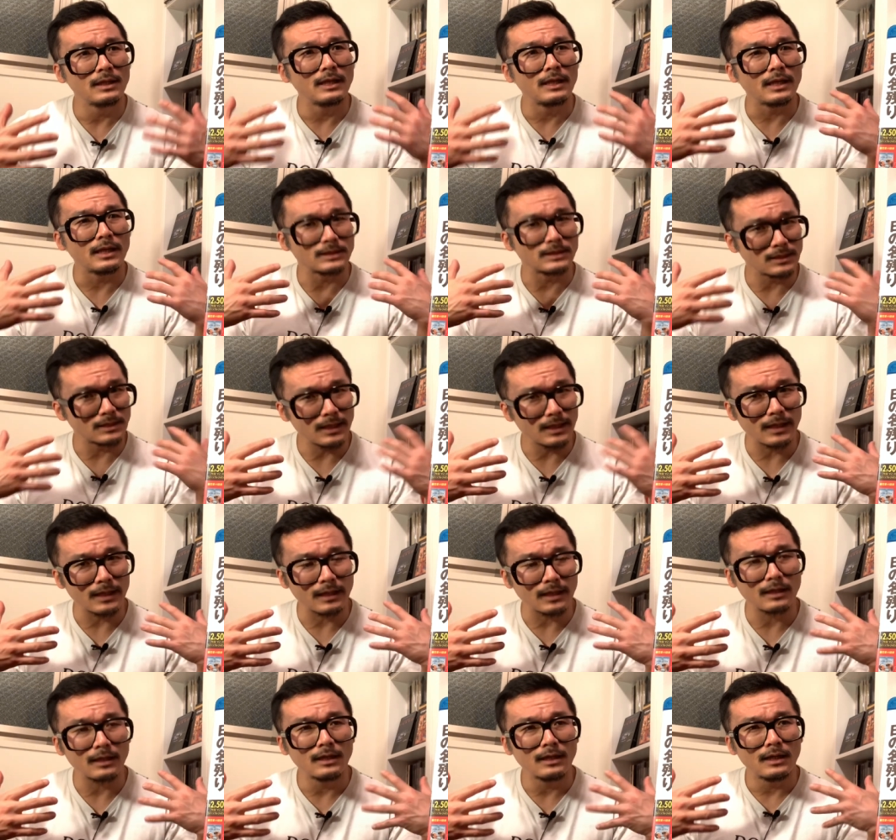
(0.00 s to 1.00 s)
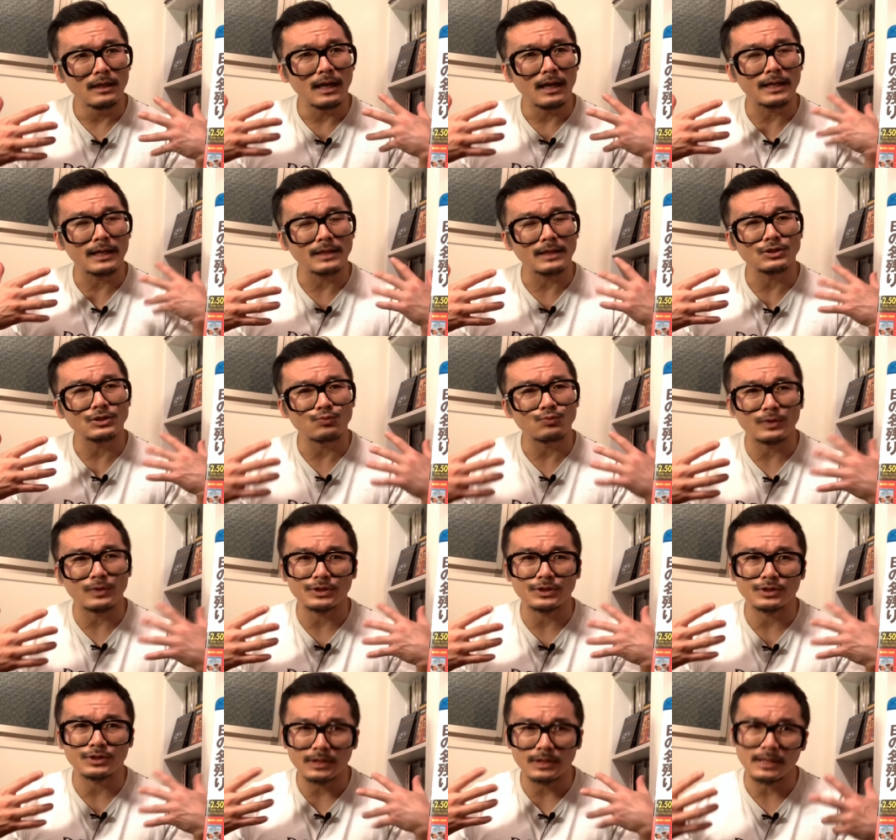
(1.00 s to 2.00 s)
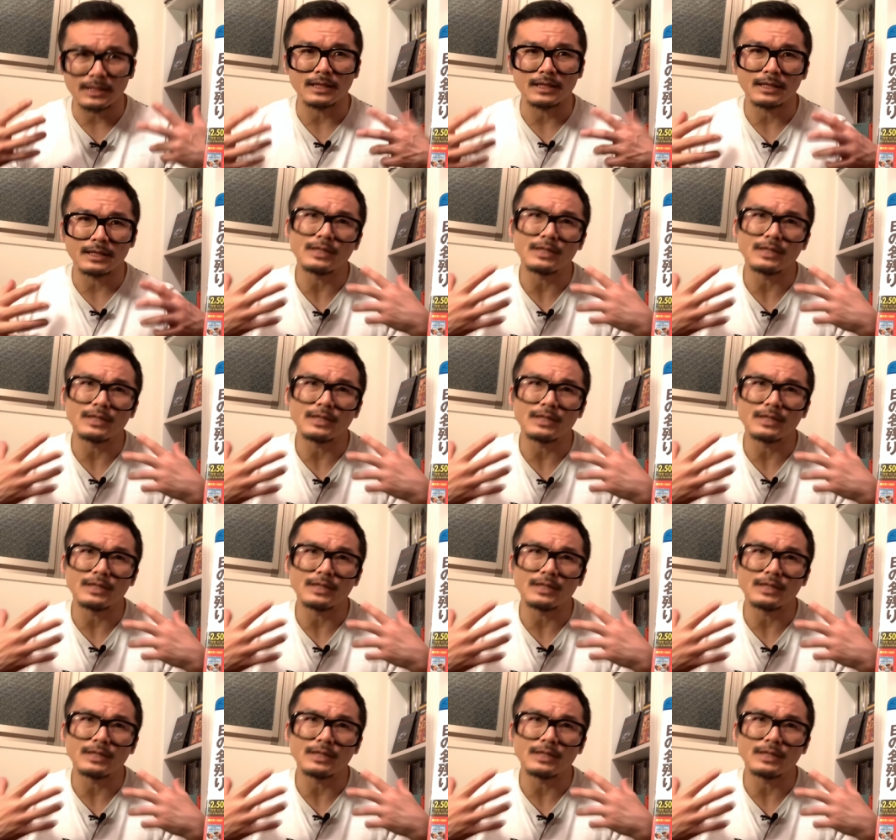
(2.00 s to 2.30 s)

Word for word: and setting against which the